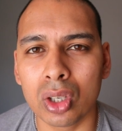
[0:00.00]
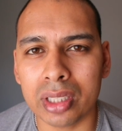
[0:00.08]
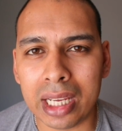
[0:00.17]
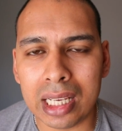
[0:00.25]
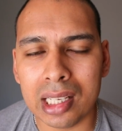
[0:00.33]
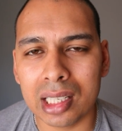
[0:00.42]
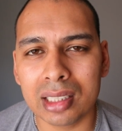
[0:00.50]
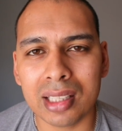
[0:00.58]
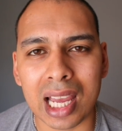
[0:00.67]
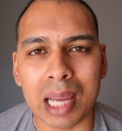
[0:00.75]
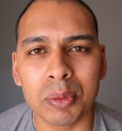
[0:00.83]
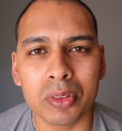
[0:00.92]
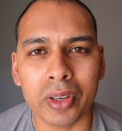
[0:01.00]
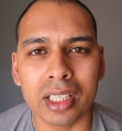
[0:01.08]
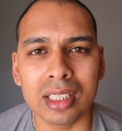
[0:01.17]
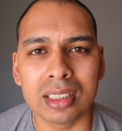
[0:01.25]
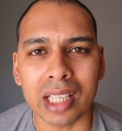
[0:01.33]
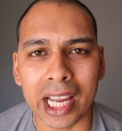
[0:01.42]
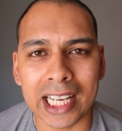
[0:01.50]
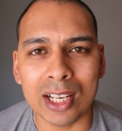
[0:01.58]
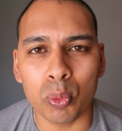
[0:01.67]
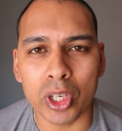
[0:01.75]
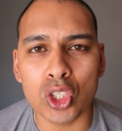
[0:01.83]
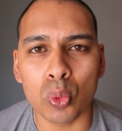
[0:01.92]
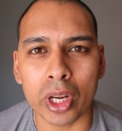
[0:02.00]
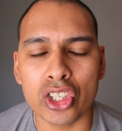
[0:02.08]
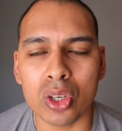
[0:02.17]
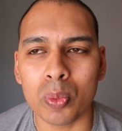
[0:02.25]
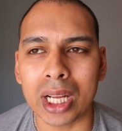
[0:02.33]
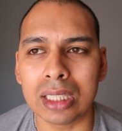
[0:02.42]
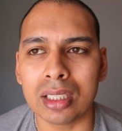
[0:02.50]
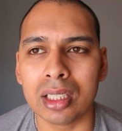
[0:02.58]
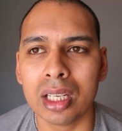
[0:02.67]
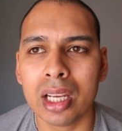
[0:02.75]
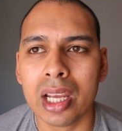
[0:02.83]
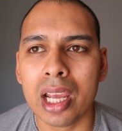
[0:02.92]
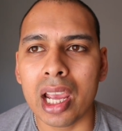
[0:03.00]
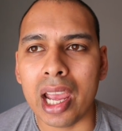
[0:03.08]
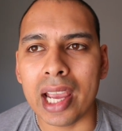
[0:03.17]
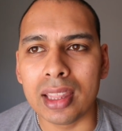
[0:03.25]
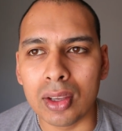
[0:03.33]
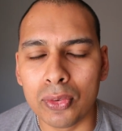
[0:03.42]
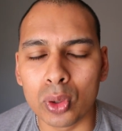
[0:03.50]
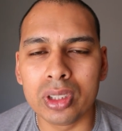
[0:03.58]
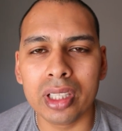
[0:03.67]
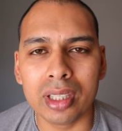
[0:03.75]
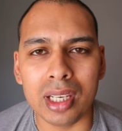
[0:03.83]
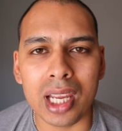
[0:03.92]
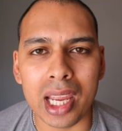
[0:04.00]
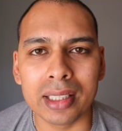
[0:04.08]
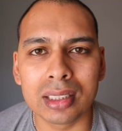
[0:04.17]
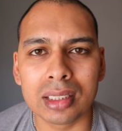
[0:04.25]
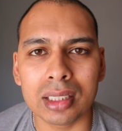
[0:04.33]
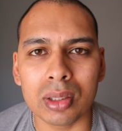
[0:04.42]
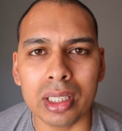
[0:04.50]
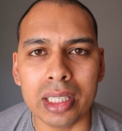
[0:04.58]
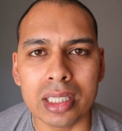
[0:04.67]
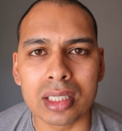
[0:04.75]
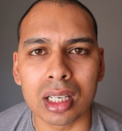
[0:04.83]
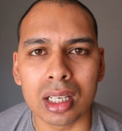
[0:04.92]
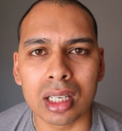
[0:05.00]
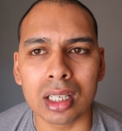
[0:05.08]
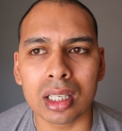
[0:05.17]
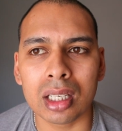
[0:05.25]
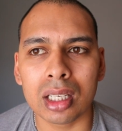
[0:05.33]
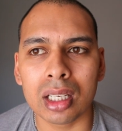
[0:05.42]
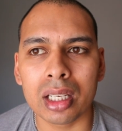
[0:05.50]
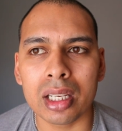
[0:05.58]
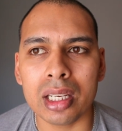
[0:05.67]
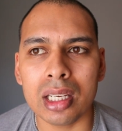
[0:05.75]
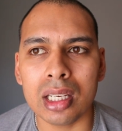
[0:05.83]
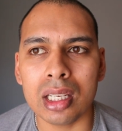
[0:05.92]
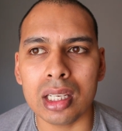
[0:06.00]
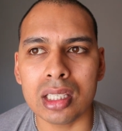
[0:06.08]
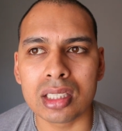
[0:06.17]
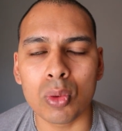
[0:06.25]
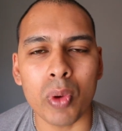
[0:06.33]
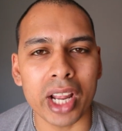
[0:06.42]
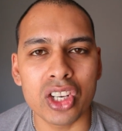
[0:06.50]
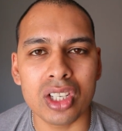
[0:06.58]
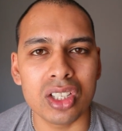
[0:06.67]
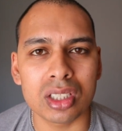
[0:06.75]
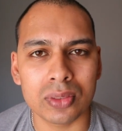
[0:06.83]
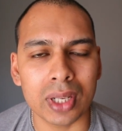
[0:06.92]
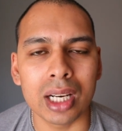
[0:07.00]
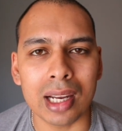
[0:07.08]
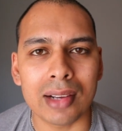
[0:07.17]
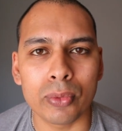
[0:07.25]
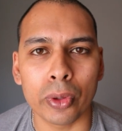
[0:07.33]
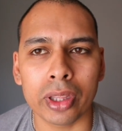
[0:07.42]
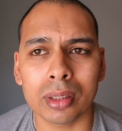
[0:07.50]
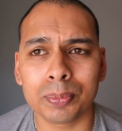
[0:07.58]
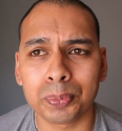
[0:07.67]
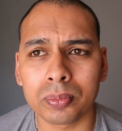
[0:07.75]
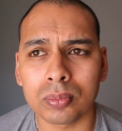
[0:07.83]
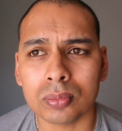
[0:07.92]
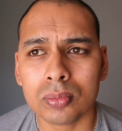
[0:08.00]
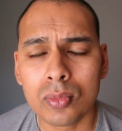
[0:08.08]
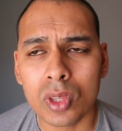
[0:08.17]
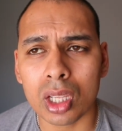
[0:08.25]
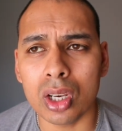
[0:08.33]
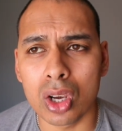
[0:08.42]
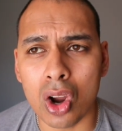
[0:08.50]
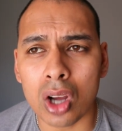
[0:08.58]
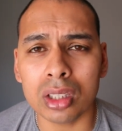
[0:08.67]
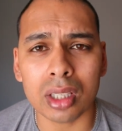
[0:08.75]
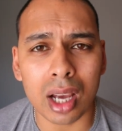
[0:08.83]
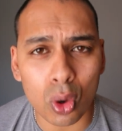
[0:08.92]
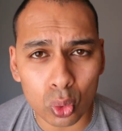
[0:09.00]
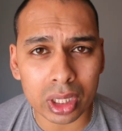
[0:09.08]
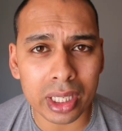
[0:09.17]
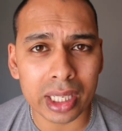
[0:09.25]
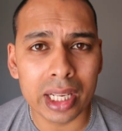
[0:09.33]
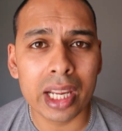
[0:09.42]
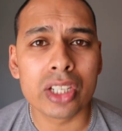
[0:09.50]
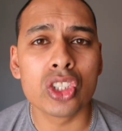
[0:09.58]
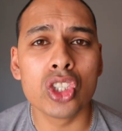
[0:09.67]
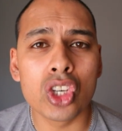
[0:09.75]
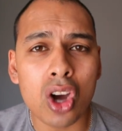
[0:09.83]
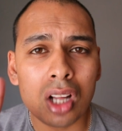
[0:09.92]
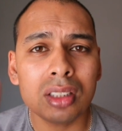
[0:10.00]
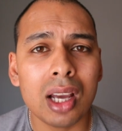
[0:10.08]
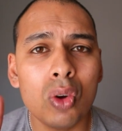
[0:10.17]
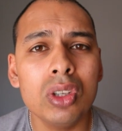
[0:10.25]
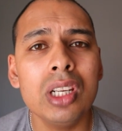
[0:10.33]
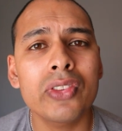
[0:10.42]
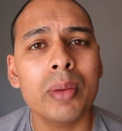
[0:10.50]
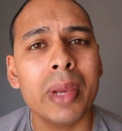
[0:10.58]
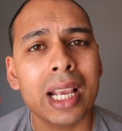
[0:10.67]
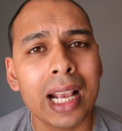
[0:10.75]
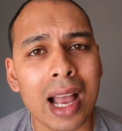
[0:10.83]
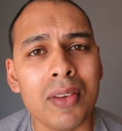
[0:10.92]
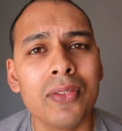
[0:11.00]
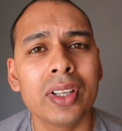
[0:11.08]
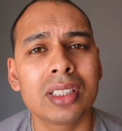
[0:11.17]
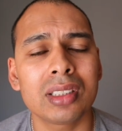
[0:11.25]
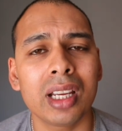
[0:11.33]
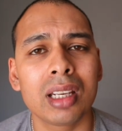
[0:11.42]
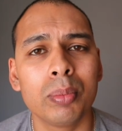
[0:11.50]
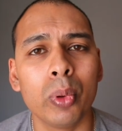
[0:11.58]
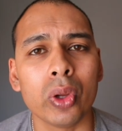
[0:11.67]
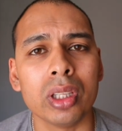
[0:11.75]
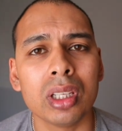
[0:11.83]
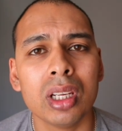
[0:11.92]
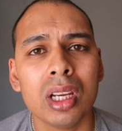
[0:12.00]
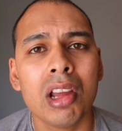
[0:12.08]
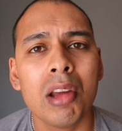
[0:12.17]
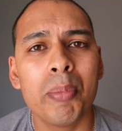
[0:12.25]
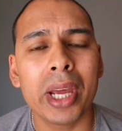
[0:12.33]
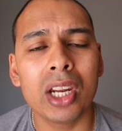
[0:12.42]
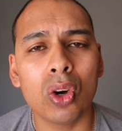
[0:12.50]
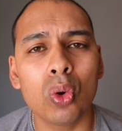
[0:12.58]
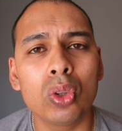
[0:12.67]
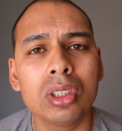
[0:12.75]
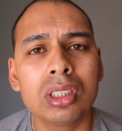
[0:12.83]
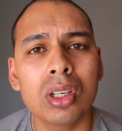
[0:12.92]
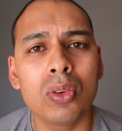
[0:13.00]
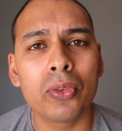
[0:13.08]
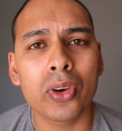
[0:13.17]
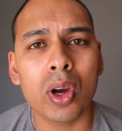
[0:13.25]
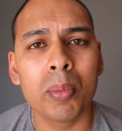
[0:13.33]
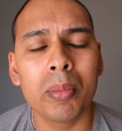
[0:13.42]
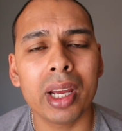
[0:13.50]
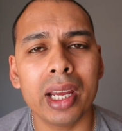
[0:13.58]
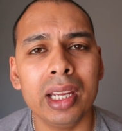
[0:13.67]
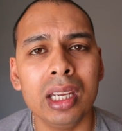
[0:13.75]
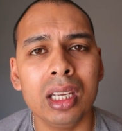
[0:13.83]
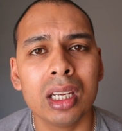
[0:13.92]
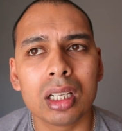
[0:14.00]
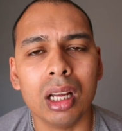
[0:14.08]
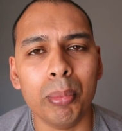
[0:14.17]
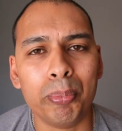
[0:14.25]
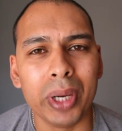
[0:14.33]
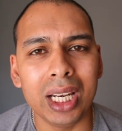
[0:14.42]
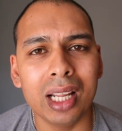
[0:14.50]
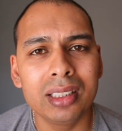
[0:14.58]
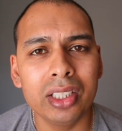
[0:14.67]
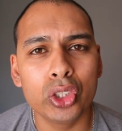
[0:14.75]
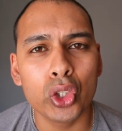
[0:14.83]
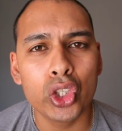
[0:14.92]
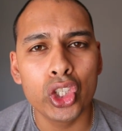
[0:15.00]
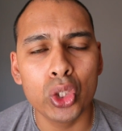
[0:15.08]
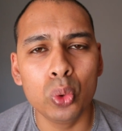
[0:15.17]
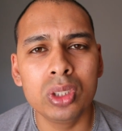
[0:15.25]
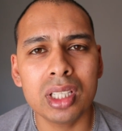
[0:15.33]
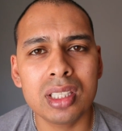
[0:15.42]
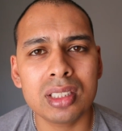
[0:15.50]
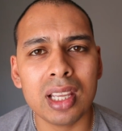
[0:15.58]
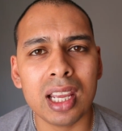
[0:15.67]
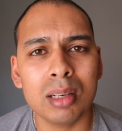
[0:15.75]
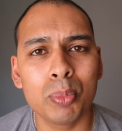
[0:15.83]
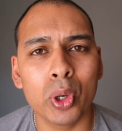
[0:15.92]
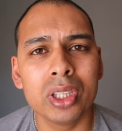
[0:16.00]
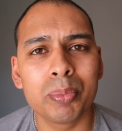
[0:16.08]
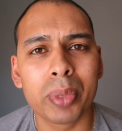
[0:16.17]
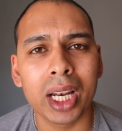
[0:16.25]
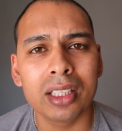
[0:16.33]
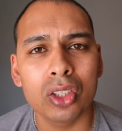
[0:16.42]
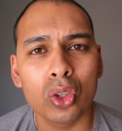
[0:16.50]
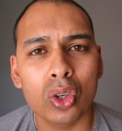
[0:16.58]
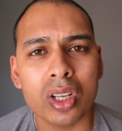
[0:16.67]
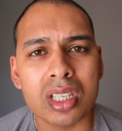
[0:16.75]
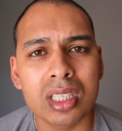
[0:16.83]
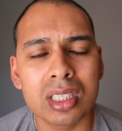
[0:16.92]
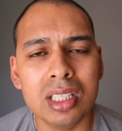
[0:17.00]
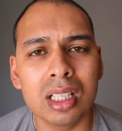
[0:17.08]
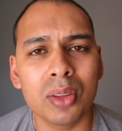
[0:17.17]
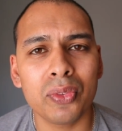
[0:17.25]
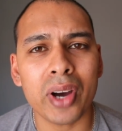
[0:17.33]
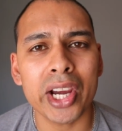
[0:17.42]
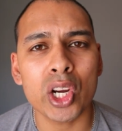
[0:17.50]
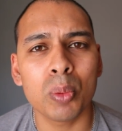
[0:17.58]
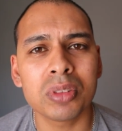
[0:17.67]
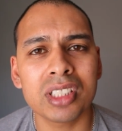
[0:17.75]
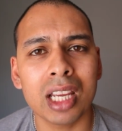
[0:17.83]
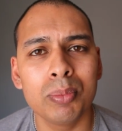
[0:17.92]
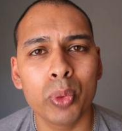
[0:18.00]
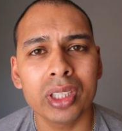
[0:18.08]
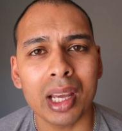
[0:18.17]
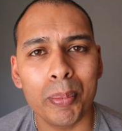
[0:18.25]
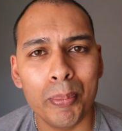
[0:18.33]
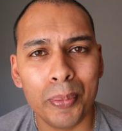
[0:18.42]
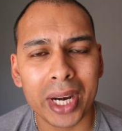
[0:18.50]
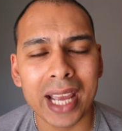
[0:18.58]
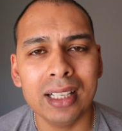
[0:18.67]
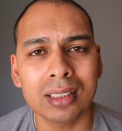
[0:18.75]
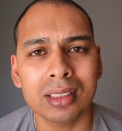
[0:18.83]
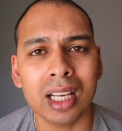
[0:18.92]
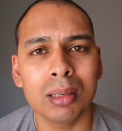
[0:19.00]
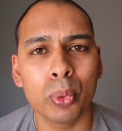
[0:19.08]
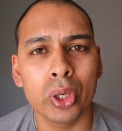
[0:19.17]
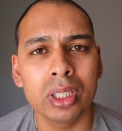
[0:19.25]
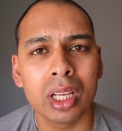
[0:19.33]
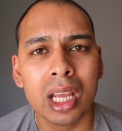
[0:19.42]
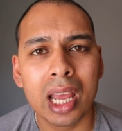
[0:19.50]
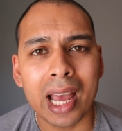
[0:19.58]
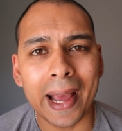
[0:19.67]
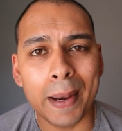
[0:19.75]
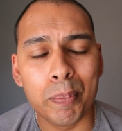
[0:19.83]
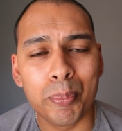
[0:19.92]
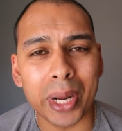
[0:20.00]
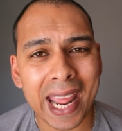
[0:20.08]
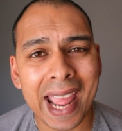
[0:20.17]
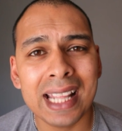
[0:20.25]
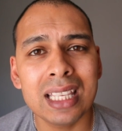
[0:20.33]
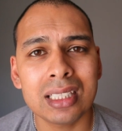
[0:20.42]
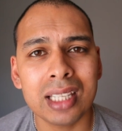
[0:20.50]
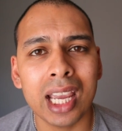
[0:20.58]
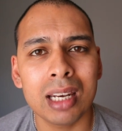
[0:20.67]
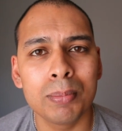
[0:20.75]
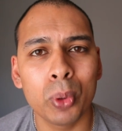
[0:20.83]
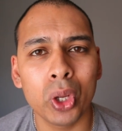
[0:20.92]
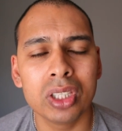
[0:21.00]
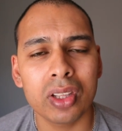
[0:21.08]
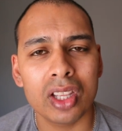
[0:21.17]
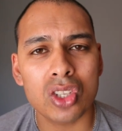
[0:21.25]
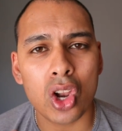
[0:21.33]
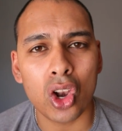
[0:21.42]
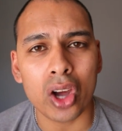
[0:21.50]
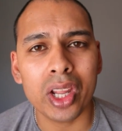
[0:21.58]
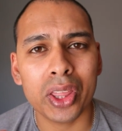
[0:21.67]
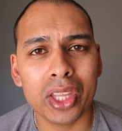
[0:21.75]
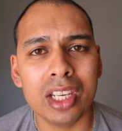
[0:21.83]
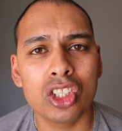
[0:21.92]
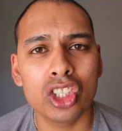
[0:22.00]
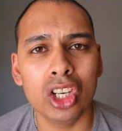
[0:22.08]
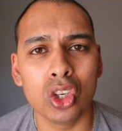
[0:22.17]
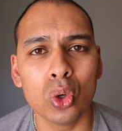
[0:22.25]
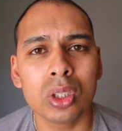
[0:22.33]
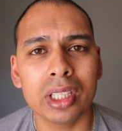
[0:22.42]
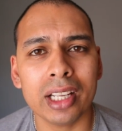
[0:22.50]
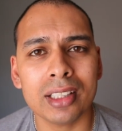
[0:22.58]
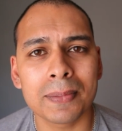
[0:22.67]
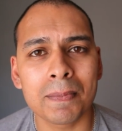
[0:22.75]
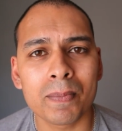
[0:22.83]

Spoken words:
taking the time to find exactly which one she wanted, and the 43X is the one she just fell in love with. Not only from a comfort standpoint, but also from a ability to shoot it standpoint, ability to conceal the firearm standpoint, a price standpoint, a brand standpoint. So there's a lot of things she looked at.